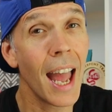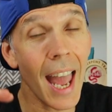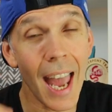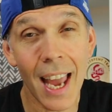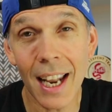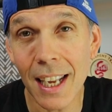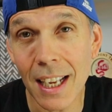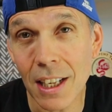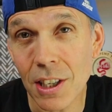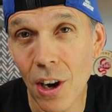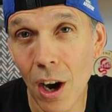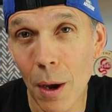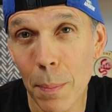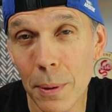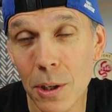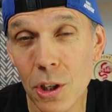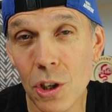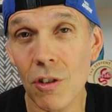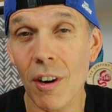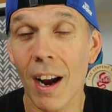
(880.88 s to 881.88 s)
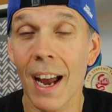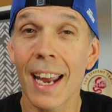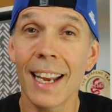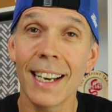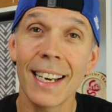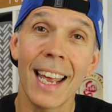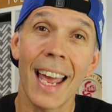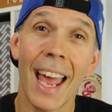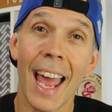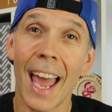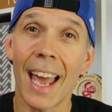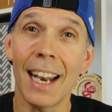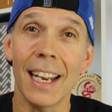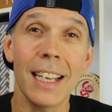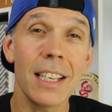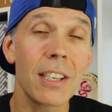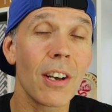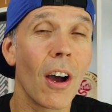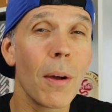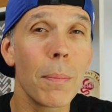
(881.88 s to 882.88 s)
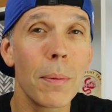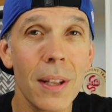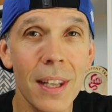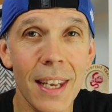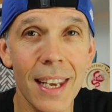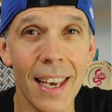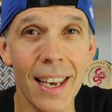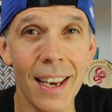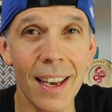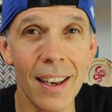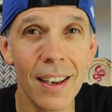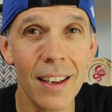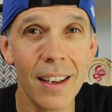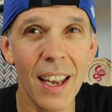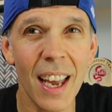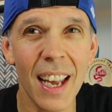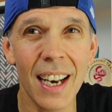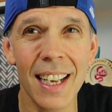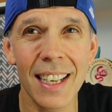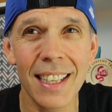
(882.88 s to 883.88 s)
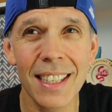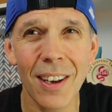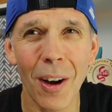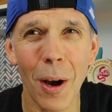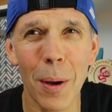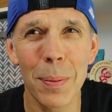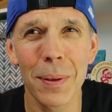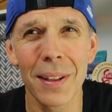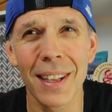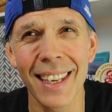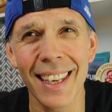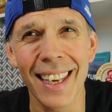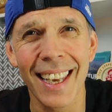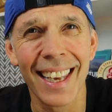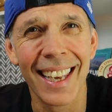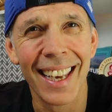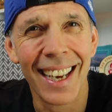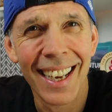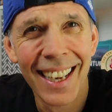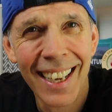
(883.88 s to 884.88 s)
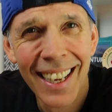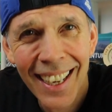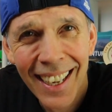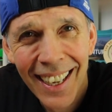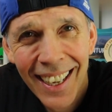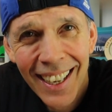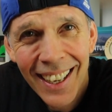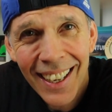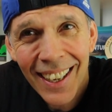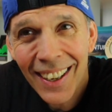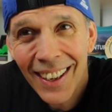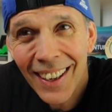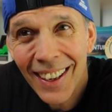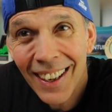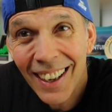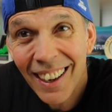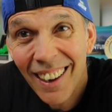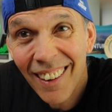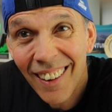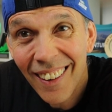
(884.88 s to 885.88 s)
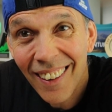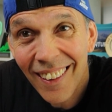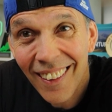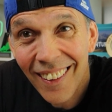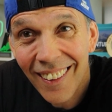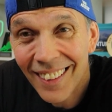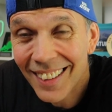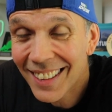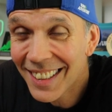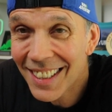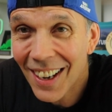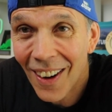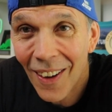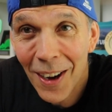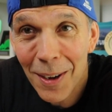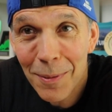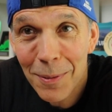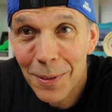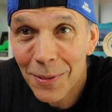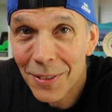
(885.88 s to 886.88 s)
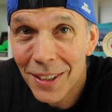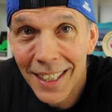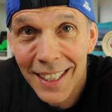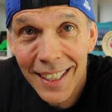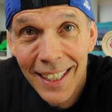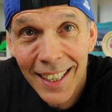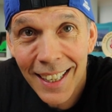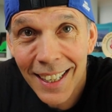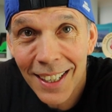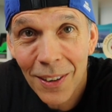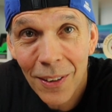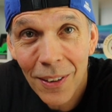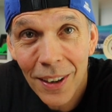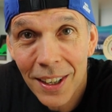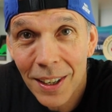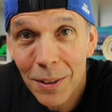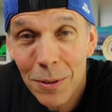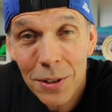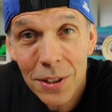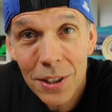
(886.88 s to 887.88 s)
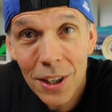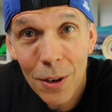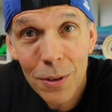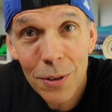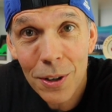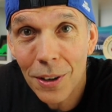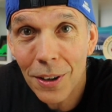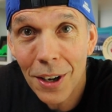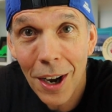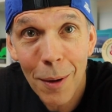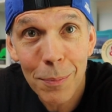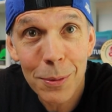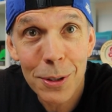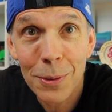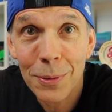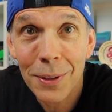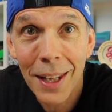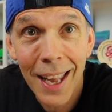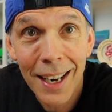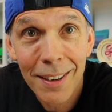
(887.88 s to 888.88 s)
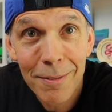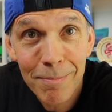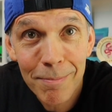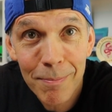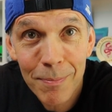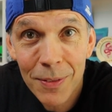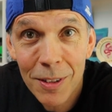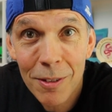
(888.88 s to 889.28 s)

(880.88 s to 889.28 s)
Any type of terrain, any type of the year. Any type of the year. Ah, time of the year, Lloyd. It was so good up till then.